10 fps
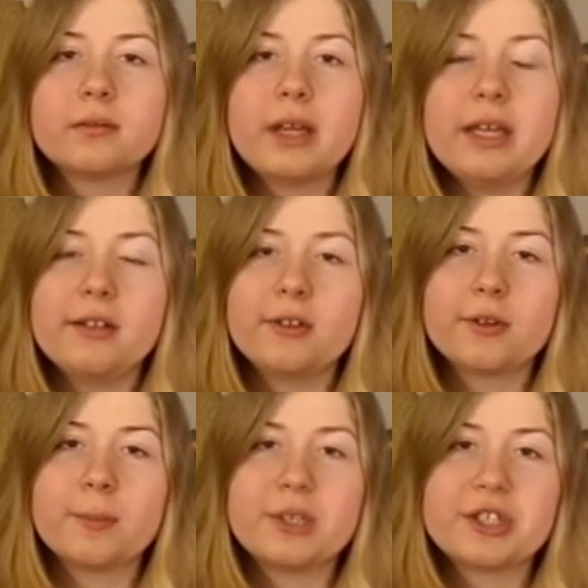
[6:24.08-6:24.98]

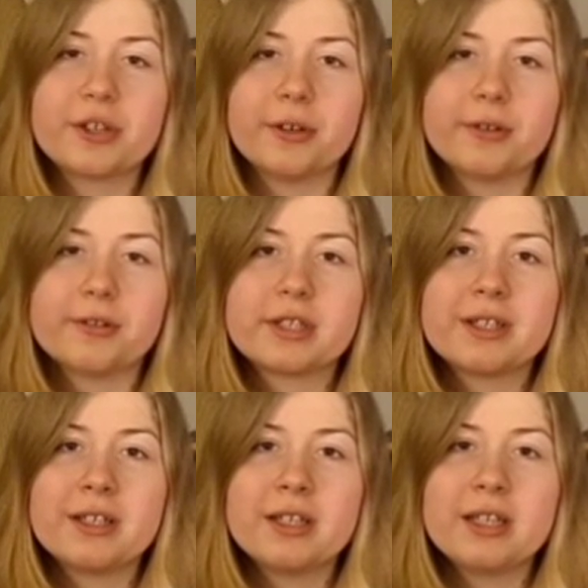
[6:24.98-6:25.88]
angler
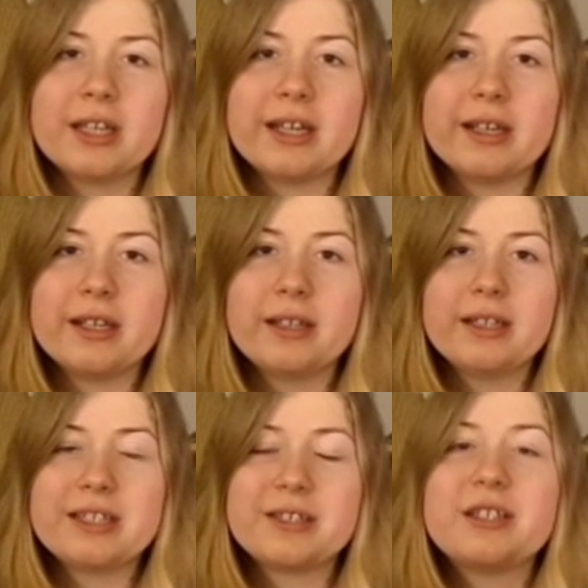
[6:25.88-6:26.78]
matures,
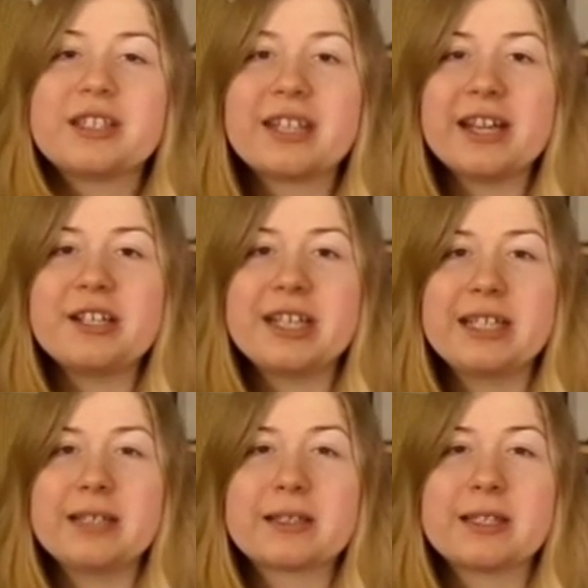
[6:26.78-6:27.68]
its
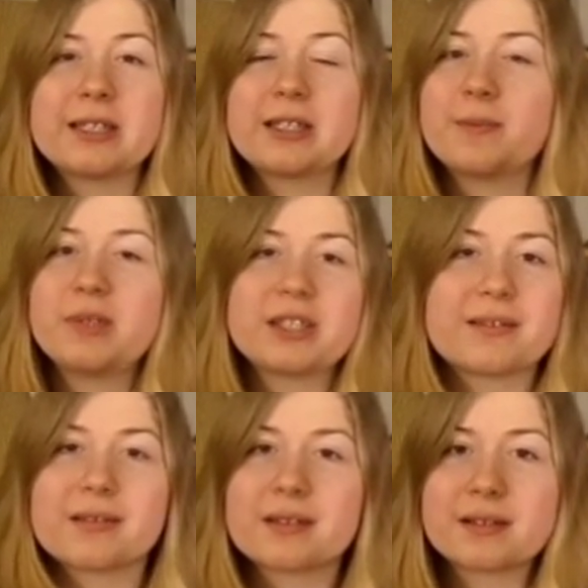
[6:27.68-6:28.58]
digestive system
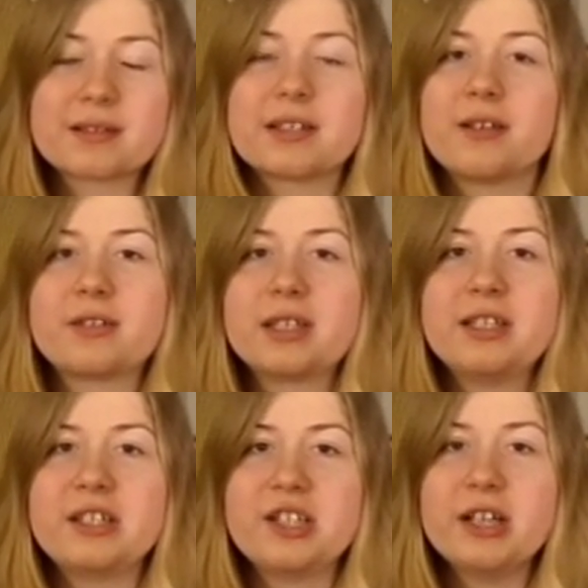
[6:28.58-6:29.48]
just starts to
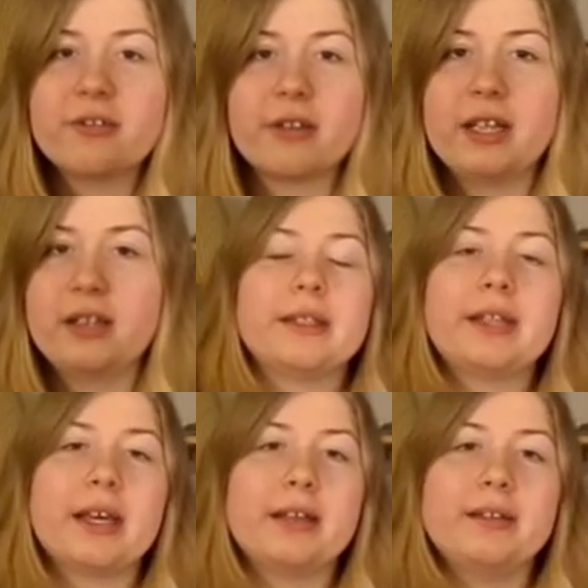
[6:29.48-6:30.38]
degenerate.
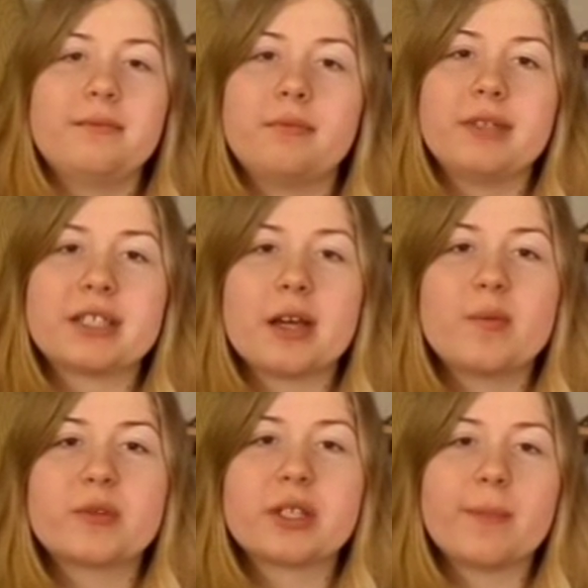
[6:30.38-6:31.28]
Then it's
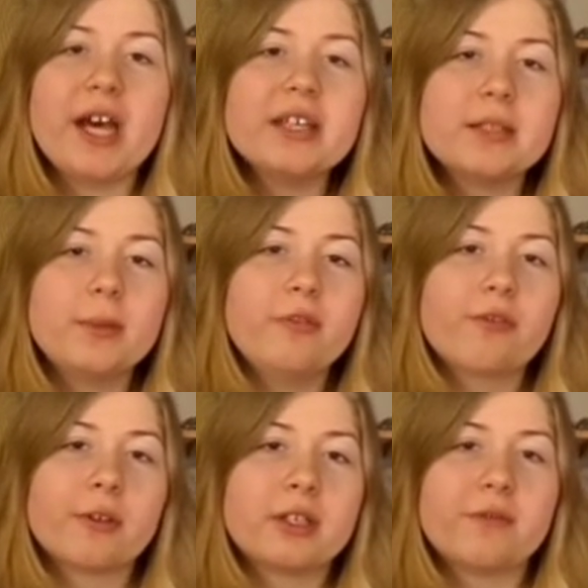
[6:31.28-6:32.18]
almost impossible
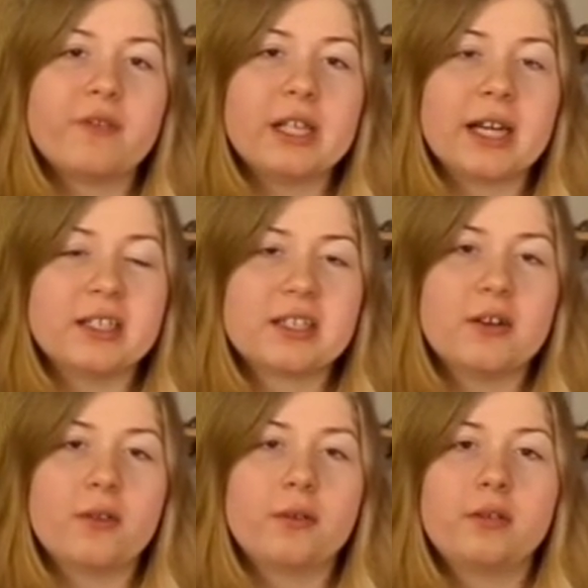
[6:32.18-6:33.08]
for it to feed on its
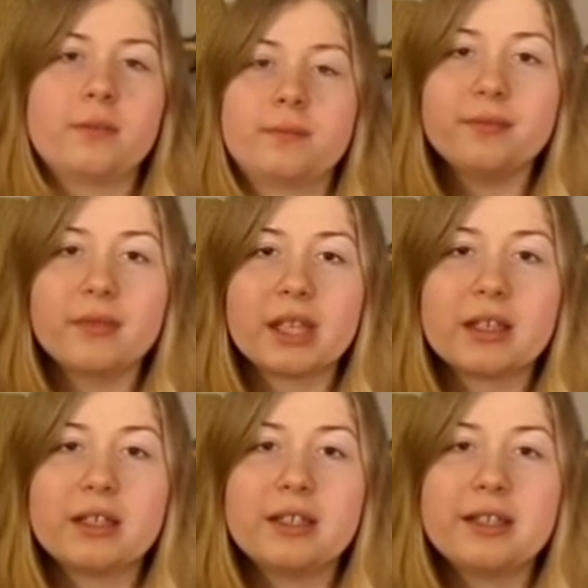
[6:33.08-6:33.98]
own.
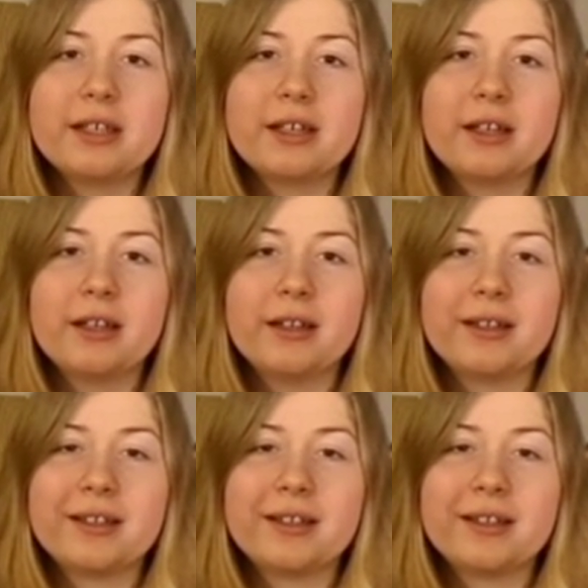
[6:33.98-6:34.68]
The